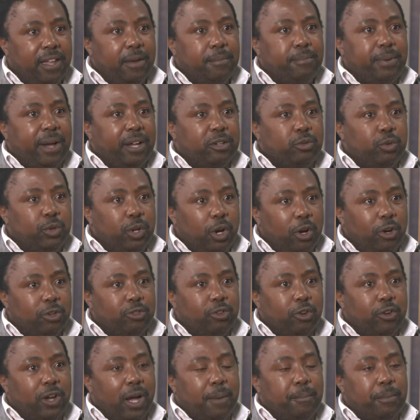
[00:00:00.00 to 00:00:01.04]
but we
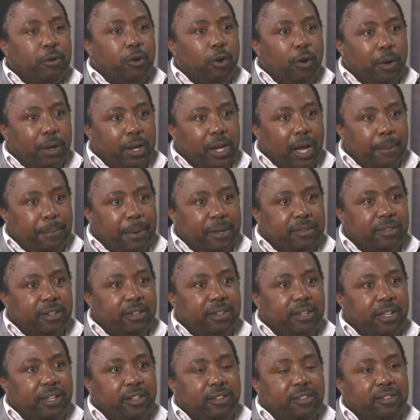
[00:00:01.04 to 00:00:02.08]
also
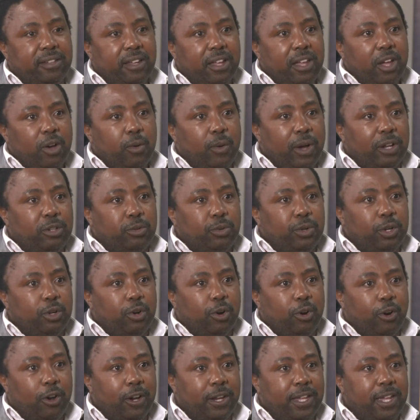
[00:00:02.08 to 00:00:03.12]
capacitate what we
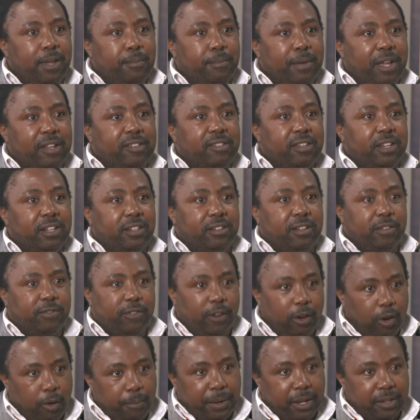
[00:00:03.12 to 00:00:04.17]
call emerging
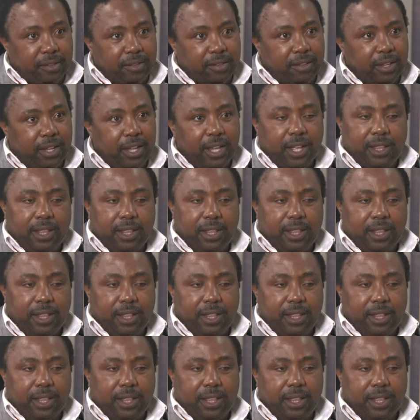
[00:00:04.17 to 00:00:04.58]
developers.